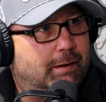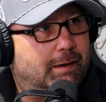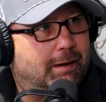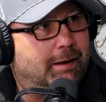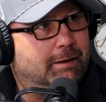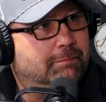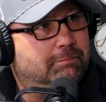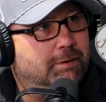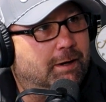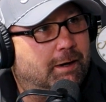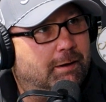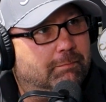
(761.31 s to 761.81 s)

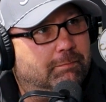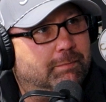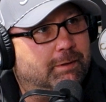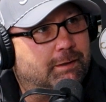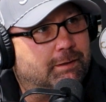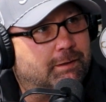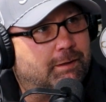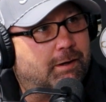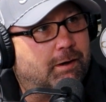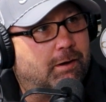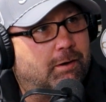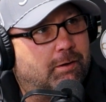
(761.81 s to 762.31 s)

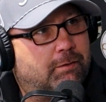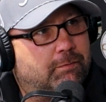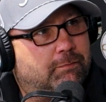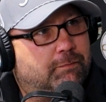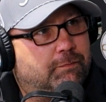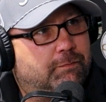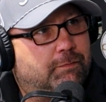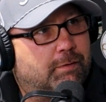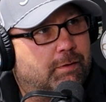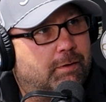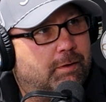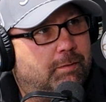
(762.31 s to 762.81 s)
gone
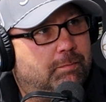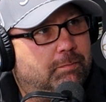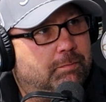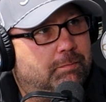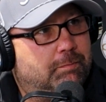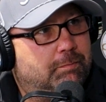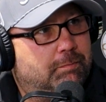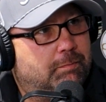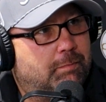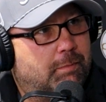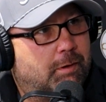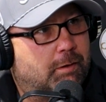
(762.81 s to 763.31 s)

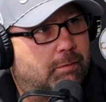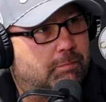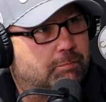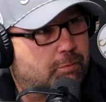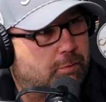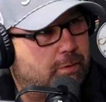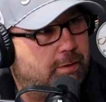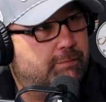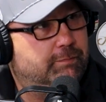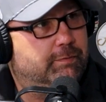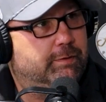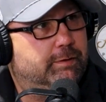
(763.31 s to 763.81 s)
from our
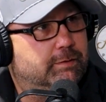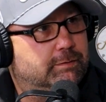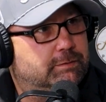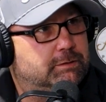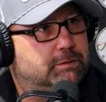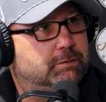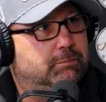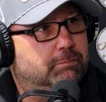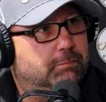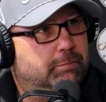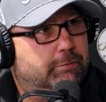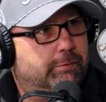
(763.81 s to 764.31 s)

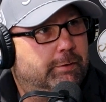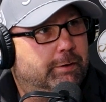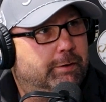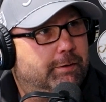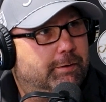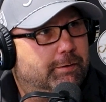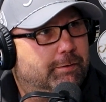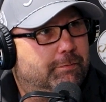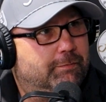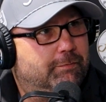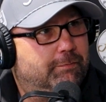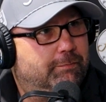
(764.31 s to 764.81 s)
previous
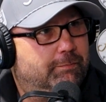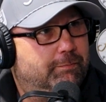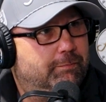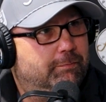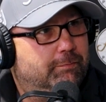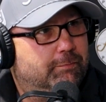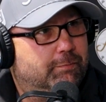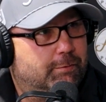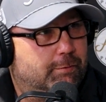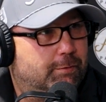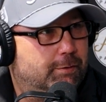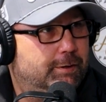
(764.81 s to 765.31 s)
employer
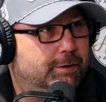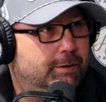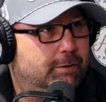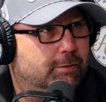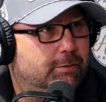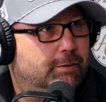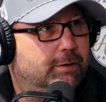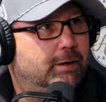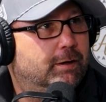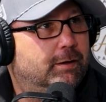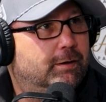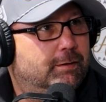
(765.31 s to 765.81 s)
for a
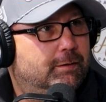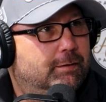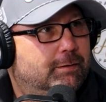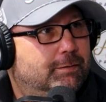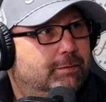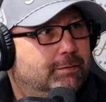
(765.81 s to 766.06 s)
year yet.